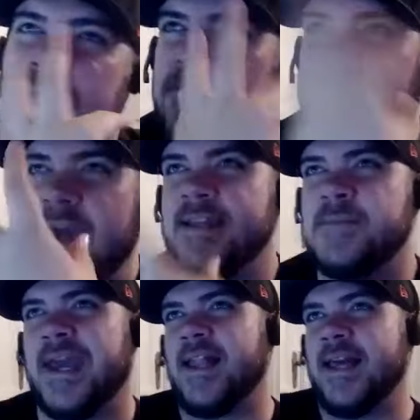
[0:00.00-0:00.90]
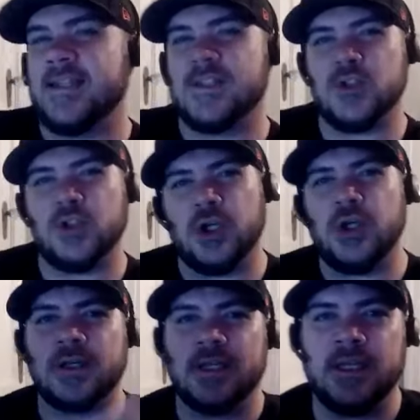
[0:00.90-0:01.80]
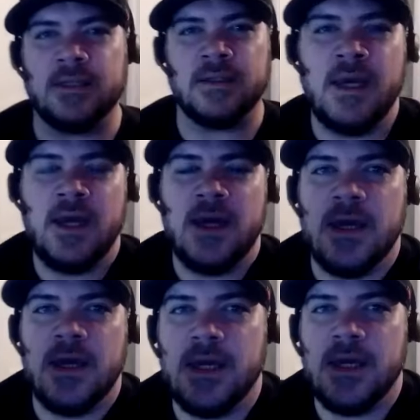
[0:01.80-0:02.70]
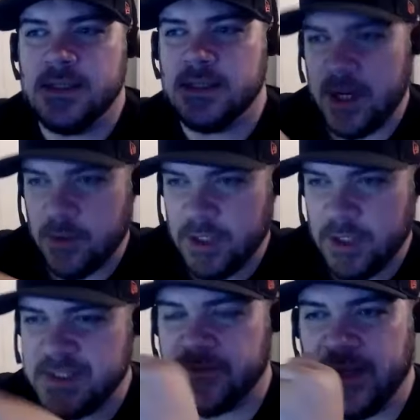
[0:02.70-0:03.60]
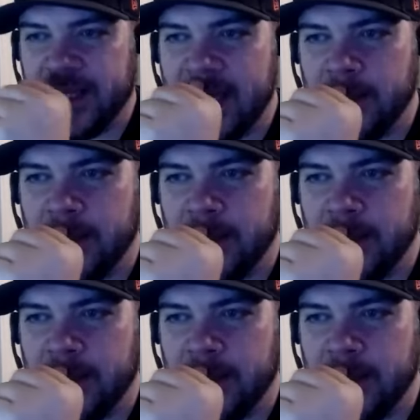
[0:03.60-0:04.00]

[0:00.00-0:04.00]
face, but kind of like his look and his mannerisms and stuff like that.